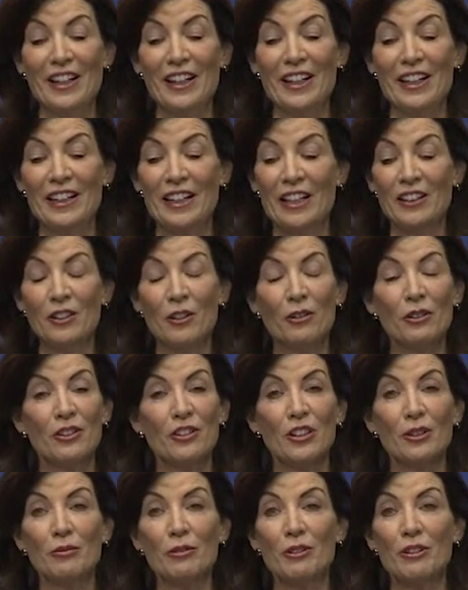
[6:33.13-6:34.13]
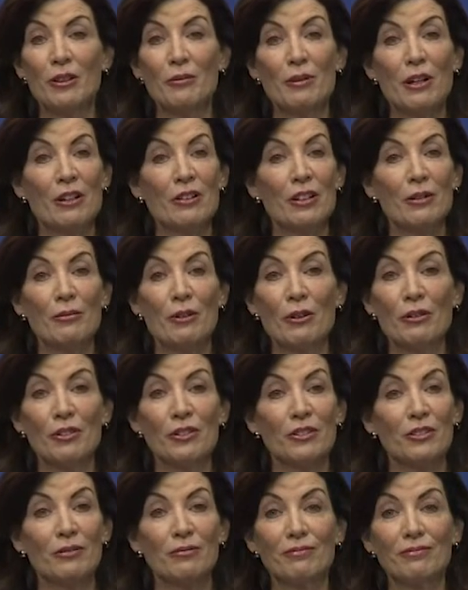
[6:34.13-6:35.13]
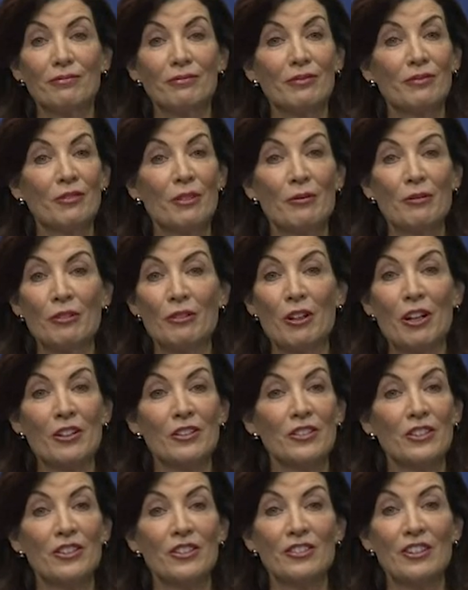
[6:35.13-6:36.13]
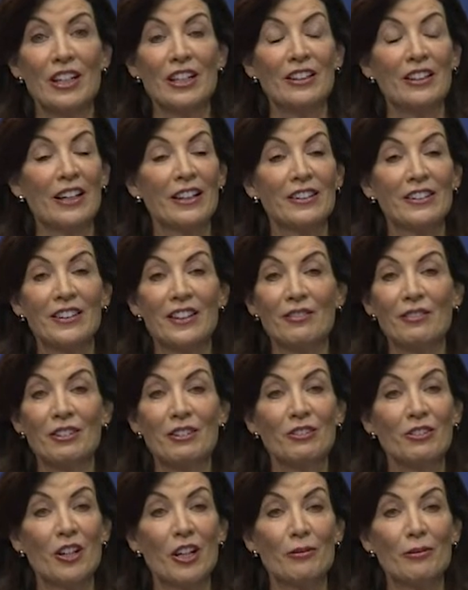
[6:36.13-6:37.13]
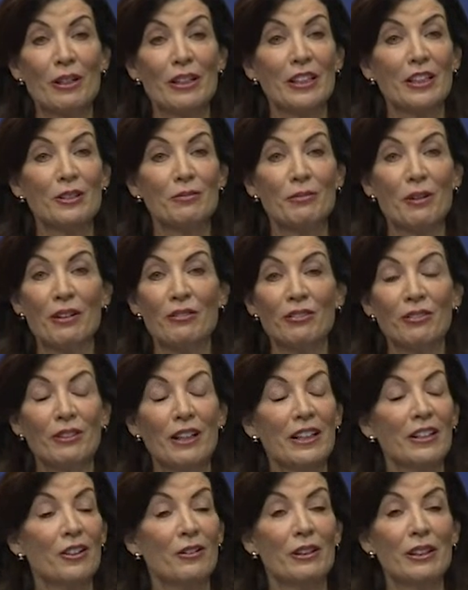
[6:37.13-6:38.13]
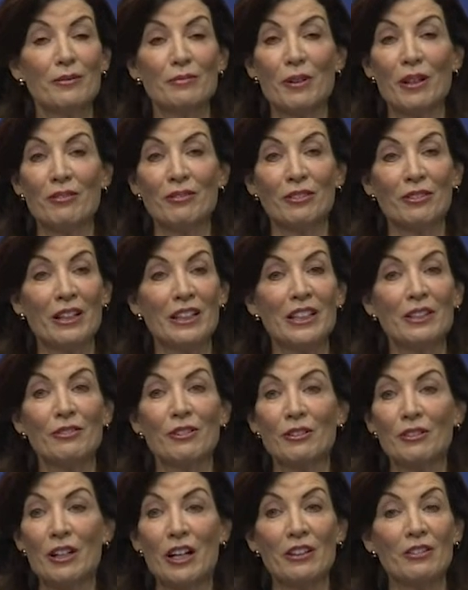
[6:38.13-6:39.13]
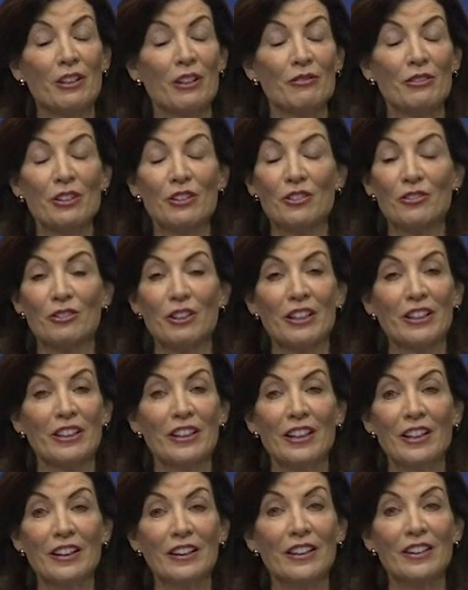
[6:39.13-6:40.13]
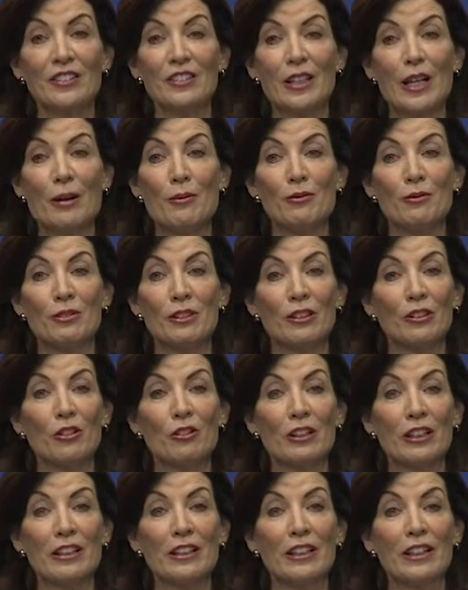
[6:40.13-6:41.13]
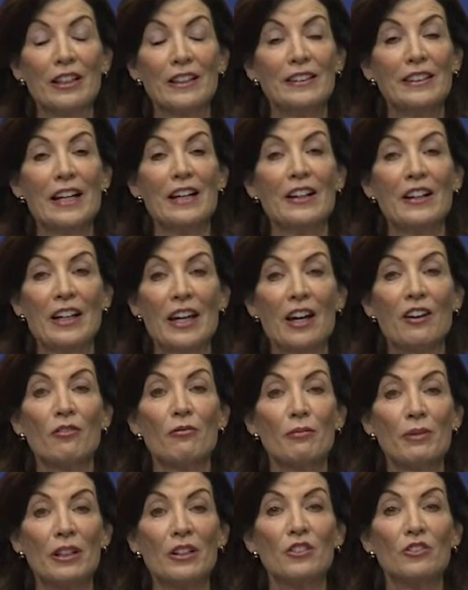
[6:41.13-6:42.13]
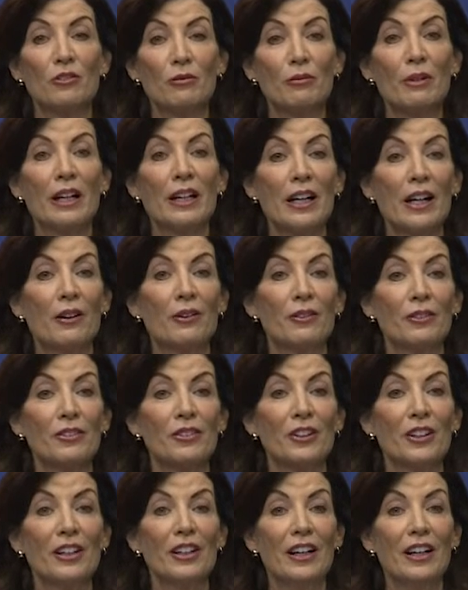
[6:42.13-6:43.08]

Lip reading: And I know this community better than most from across the state. I say, when you talk about East Buffalo, I know East Buffalo. I know every street. This Tops was literally 10.5 minutes from my house.